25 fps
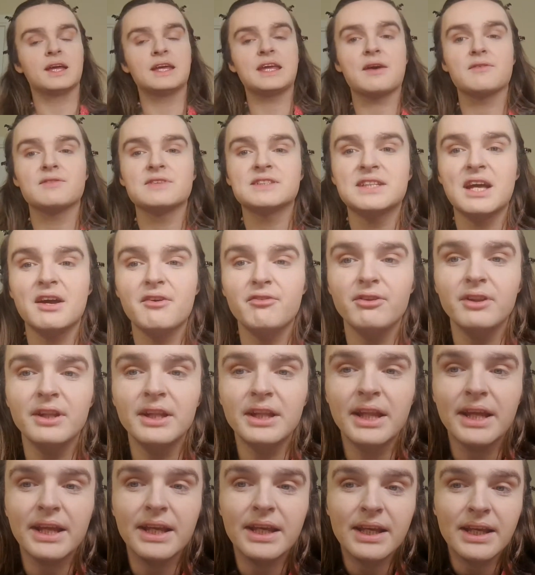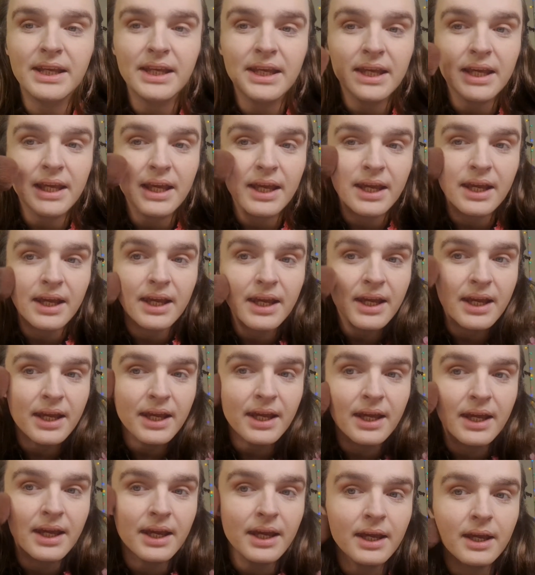Yeah, there's definitely like
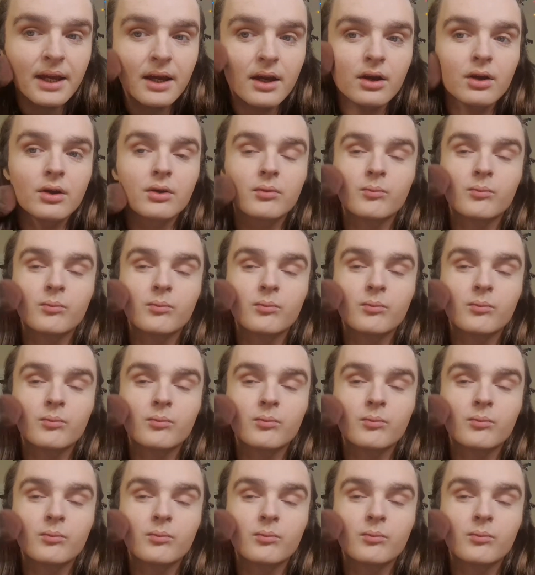cake.